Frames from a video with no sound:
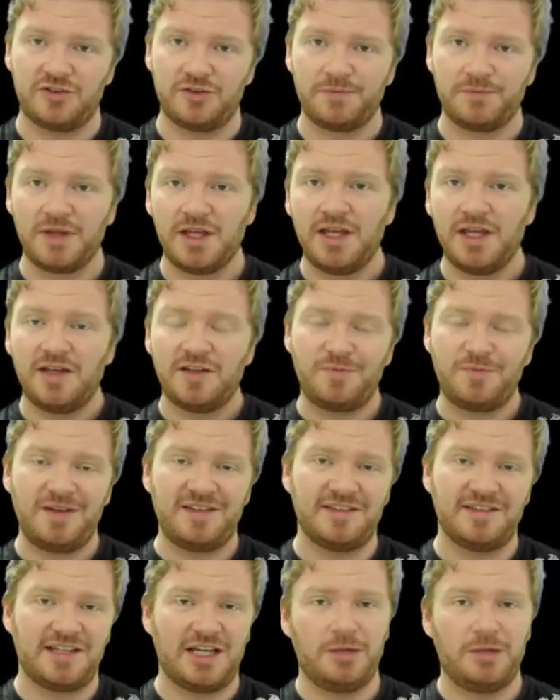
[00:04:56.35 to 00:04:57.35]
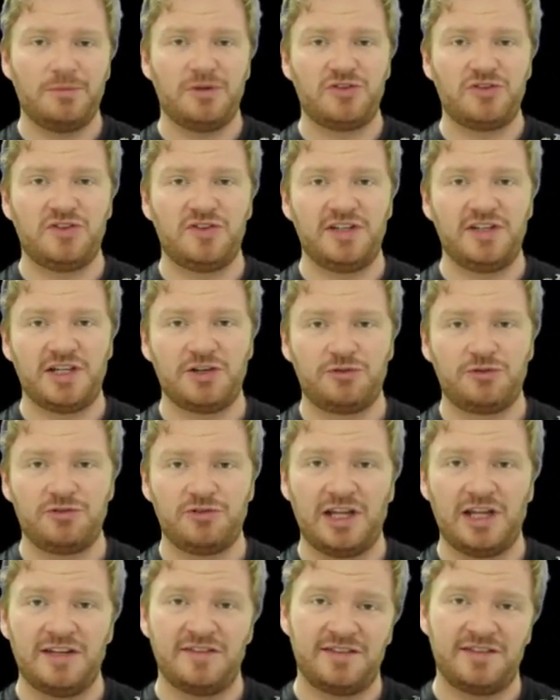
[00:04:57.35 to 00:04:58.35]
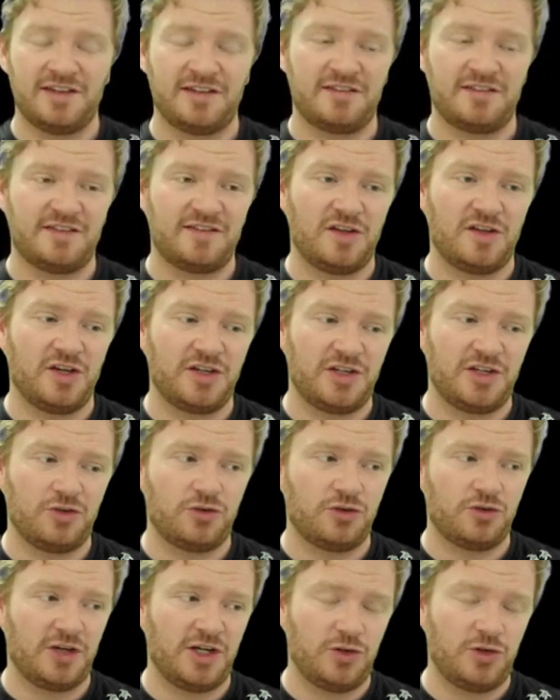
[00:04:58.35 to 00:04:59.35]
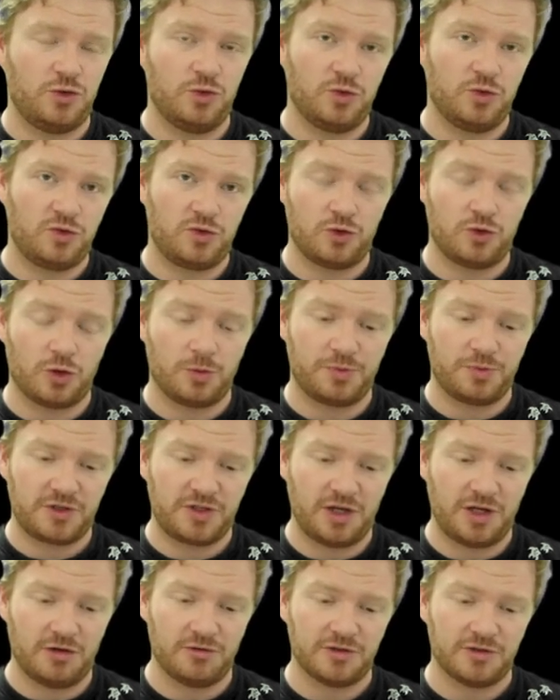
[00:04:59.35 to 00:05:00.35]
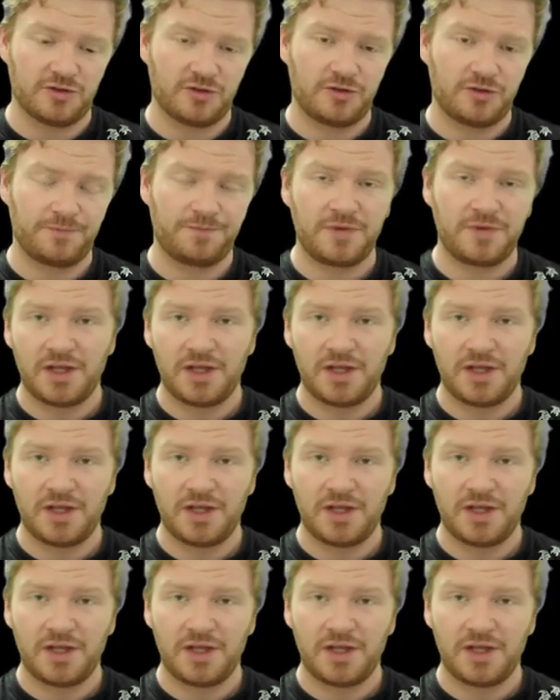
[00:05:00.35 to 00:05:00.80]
So basically, it's how much does the circuit try to stop current.